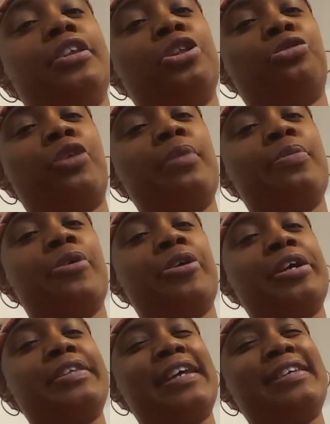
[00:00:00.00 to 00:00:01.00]
The three
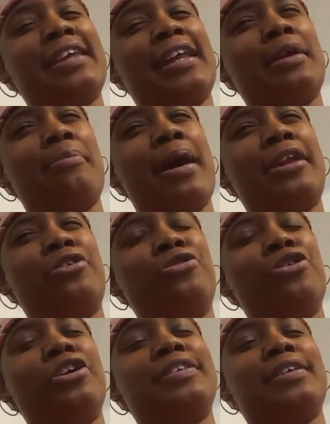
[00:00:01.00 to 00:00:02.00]
boys, they standing by the
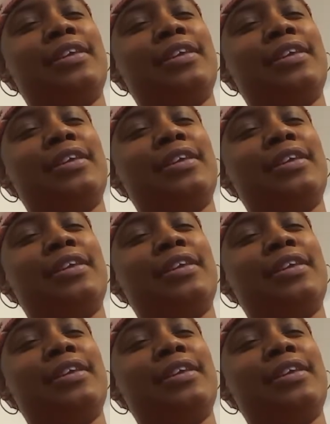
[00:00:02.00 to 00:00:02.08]
door to